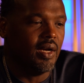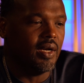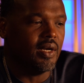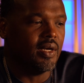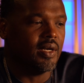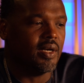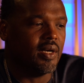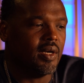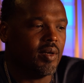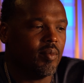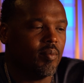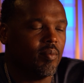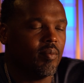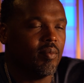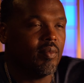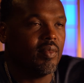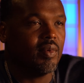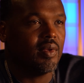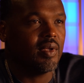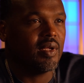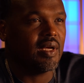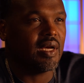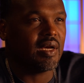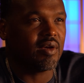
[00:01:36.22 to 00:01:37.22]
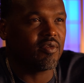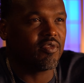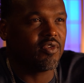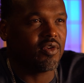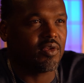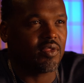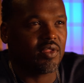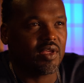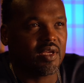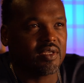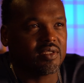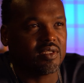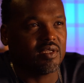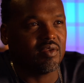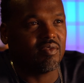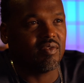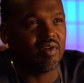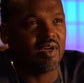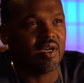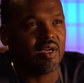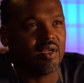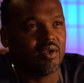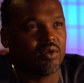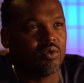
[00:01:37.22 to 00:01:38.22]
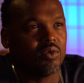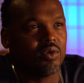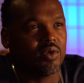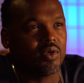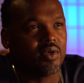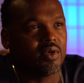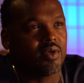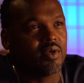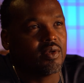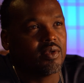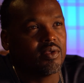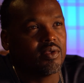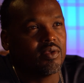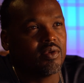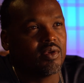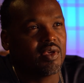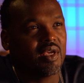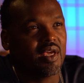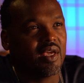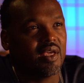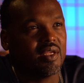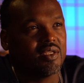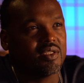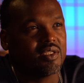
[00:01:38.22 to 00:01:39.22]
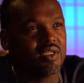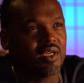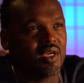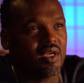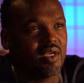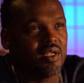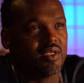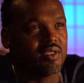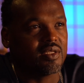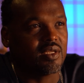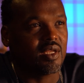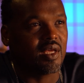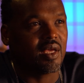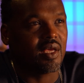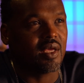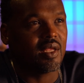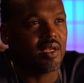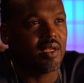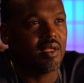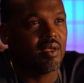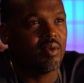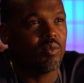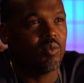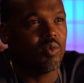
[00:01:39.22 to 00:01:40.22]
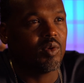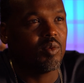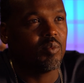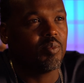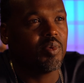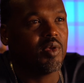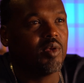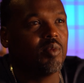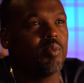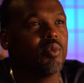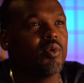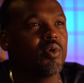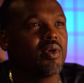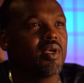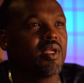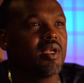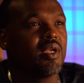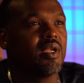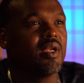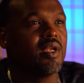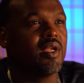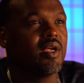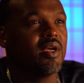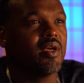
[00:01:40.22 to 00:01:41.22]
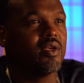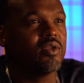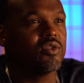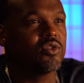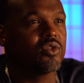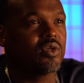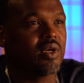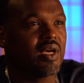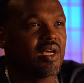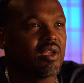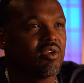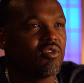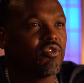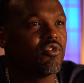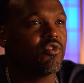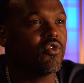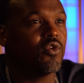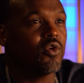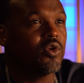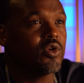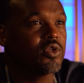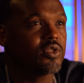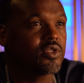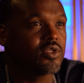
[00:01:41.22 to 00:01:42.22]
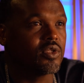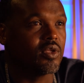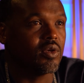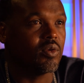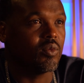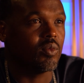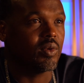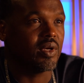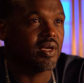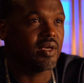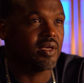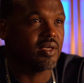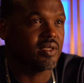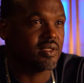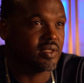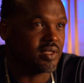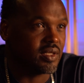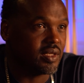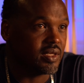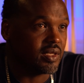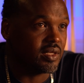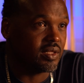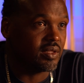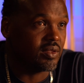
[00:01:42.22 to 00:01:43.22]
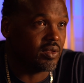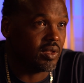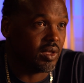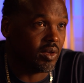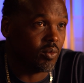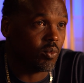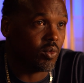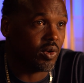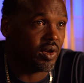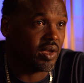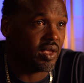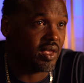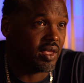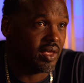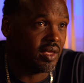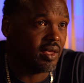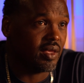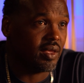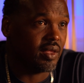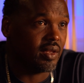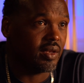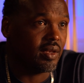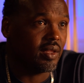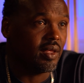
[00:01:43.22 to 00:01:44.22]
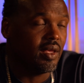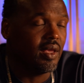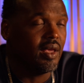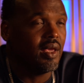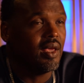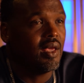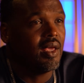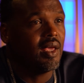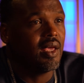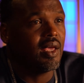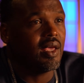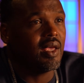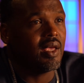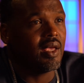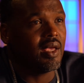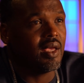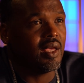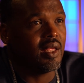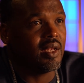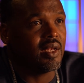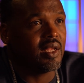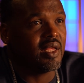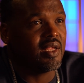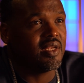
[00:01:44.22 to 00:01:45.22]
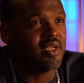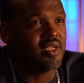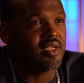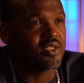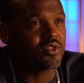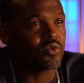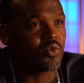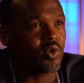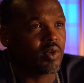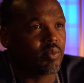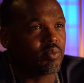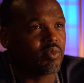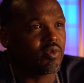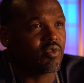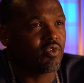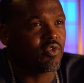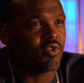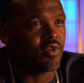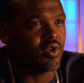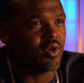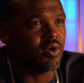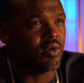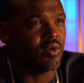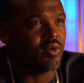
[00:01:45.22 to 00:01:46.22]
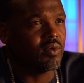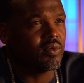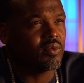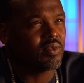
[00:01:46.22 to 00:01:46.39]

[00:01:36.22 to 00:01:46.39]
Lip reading: I feel that's divine order. You can't change that. And when people get in there and try to force their way in, and they disrupt the flow,